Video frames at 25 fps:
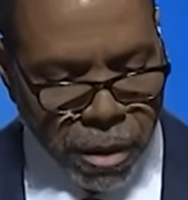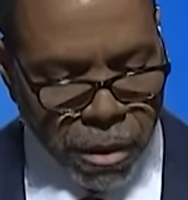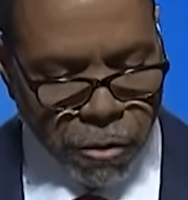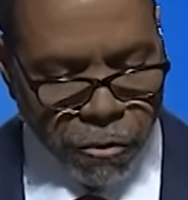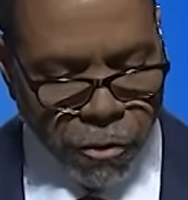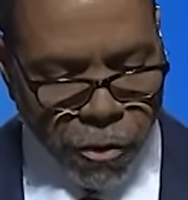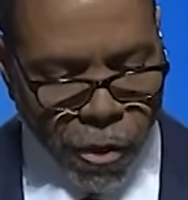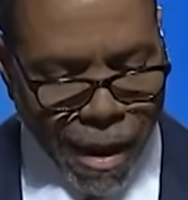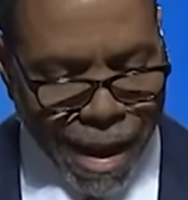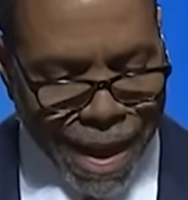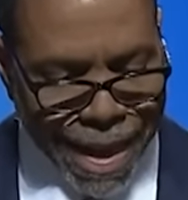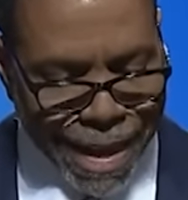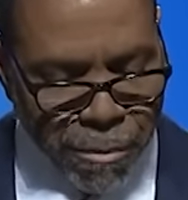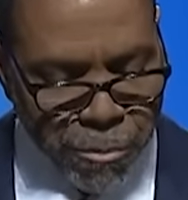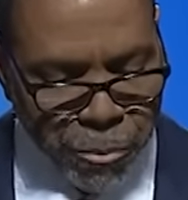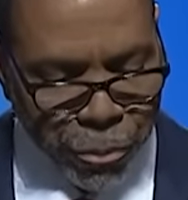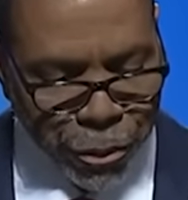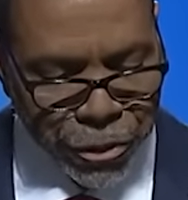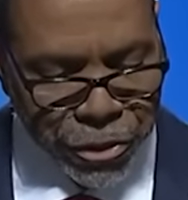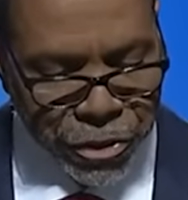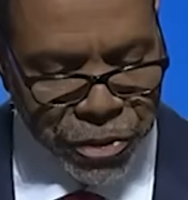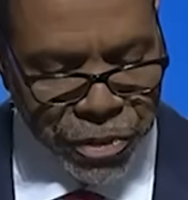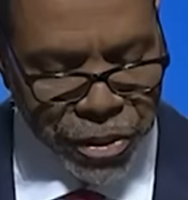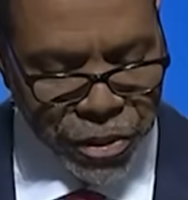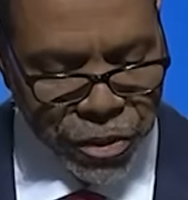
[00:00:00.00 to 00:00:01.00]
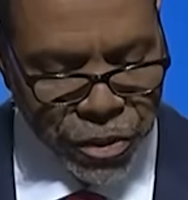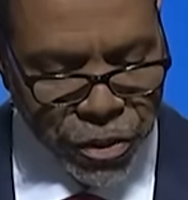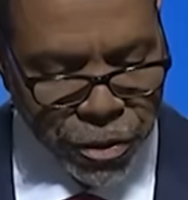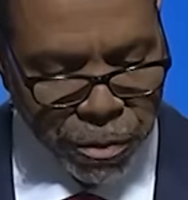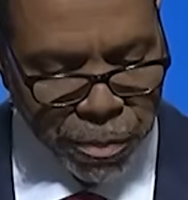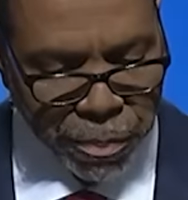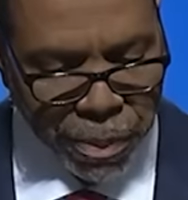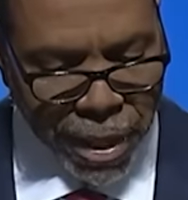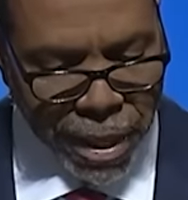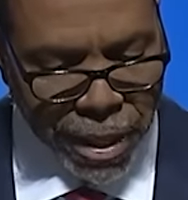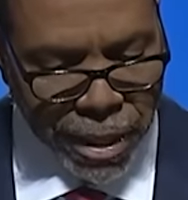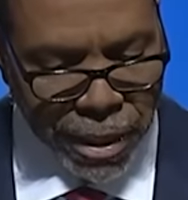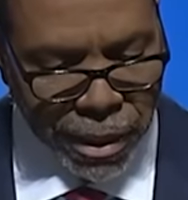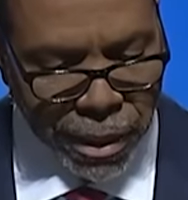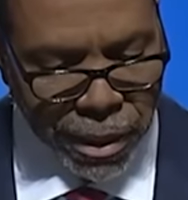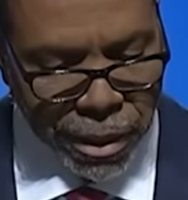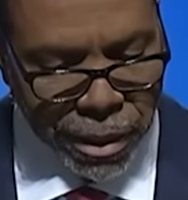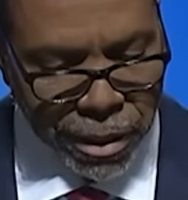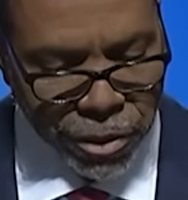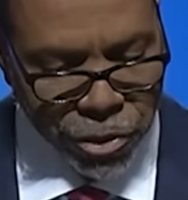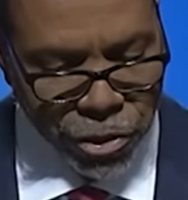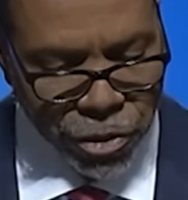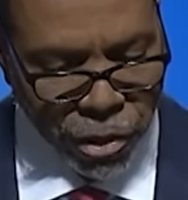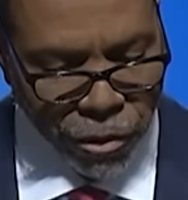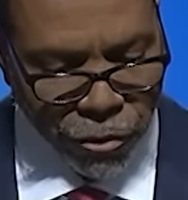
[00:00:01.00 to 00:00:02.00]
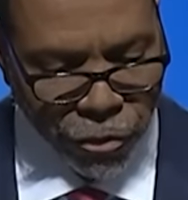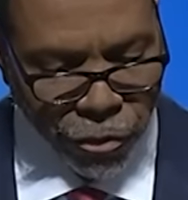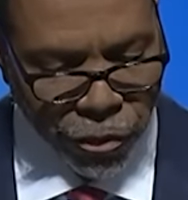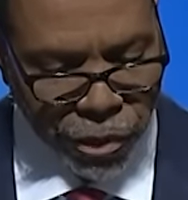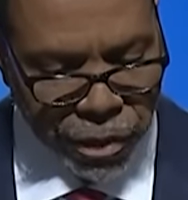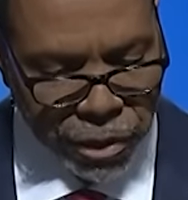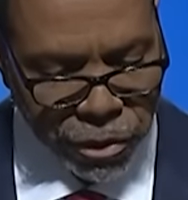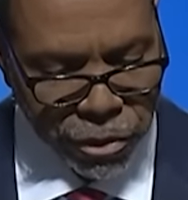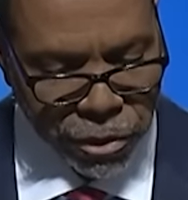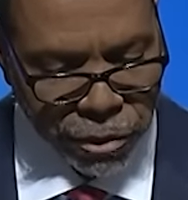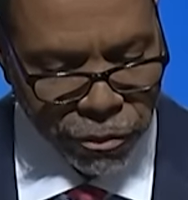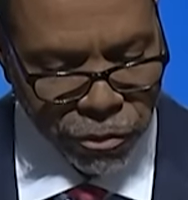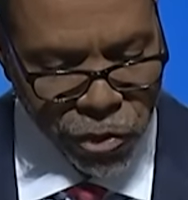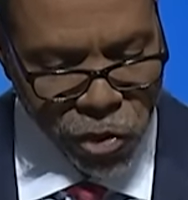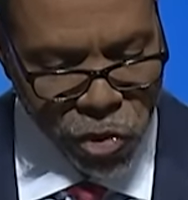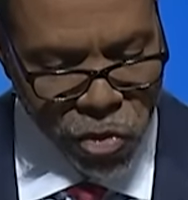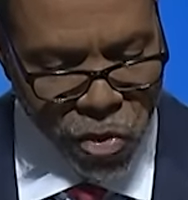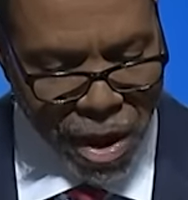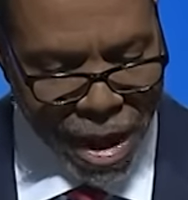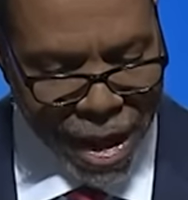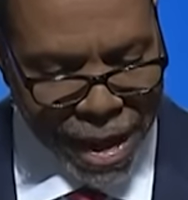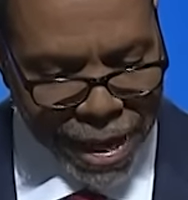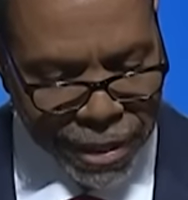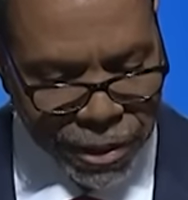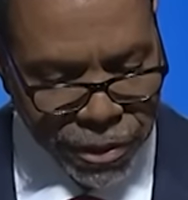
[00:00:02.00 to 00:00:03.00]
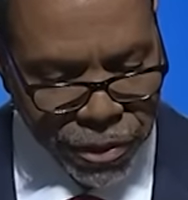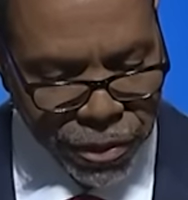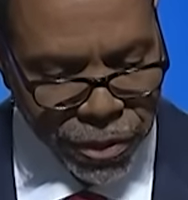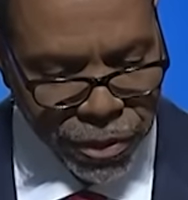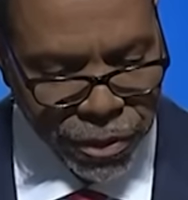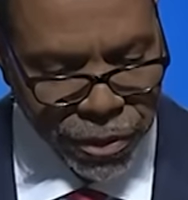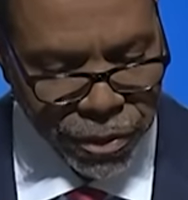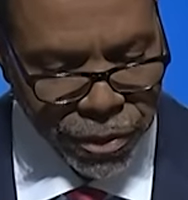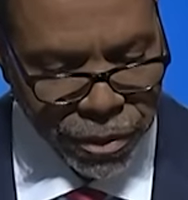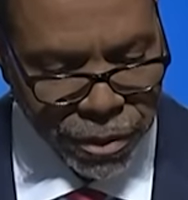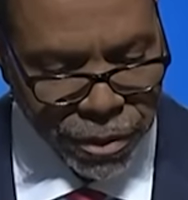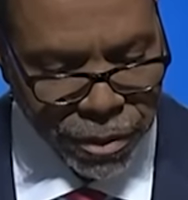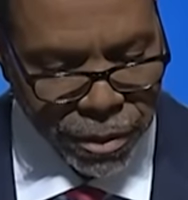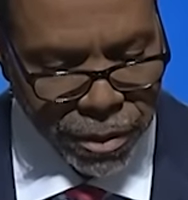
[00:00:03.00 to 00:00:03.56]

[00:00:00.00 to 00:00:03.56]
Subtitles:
for I am participating in the sufferings of Christ